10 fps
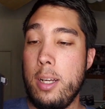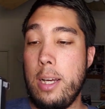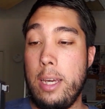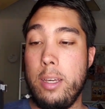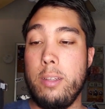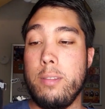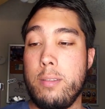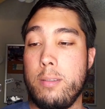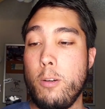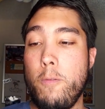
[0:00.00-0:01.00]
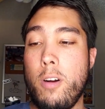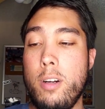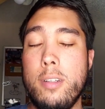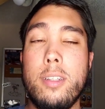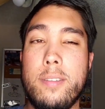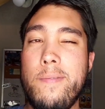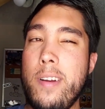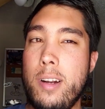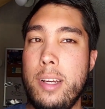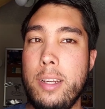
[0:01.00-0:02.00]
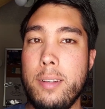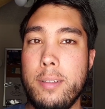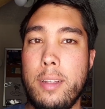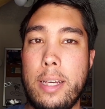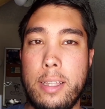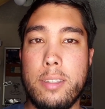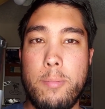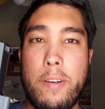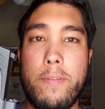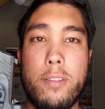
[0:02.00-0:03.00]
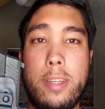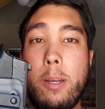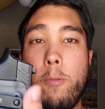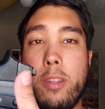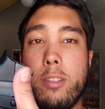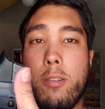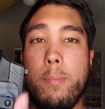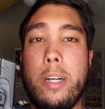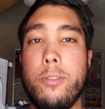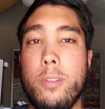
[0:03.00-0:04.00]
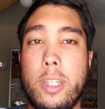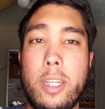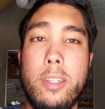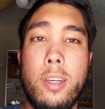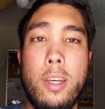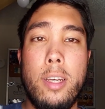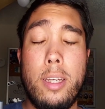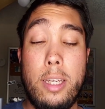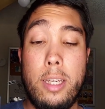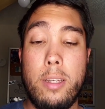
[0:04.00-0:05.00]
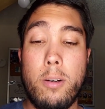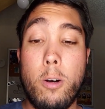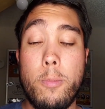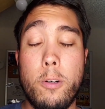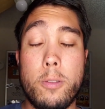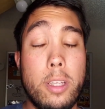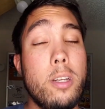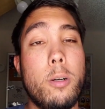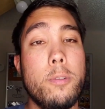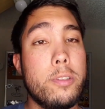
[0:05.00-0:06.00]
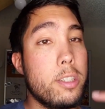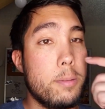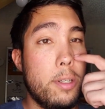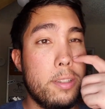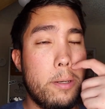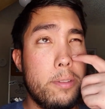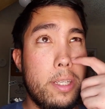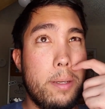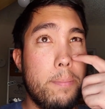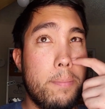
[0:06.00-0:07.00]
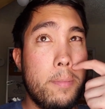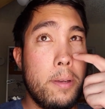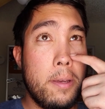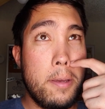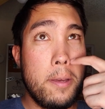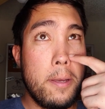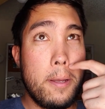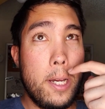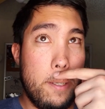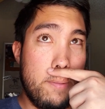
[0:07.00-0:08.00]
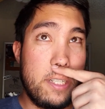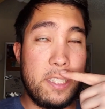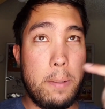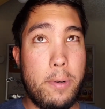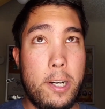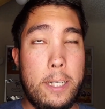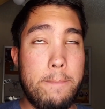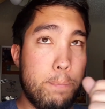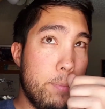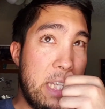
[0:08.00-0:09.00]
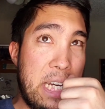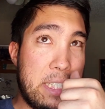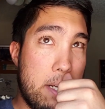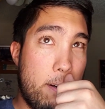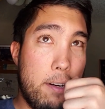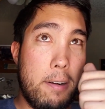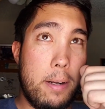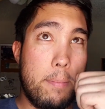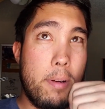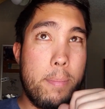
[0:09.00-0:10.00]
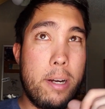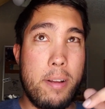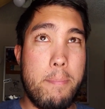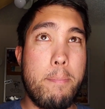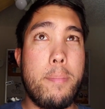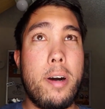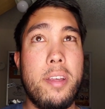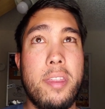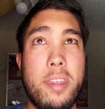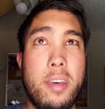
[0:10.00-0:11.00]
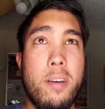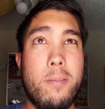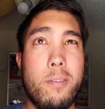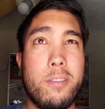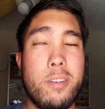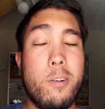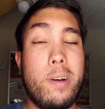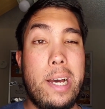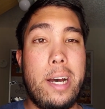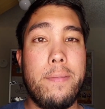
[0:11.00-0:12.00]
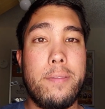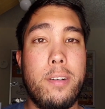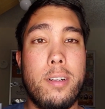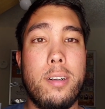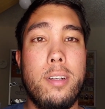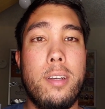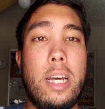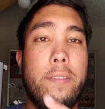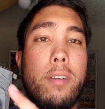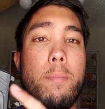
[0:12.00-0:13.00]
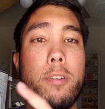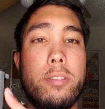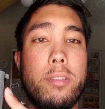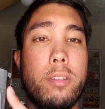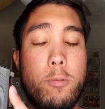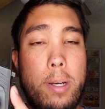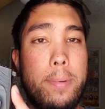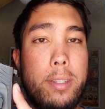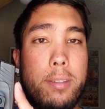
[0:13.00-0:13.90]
And so far it's very, like, this is my first day with this grip module again, and almost 6 months, I would say, because I bought the X carry grip about a month or so after I purchased this weapon.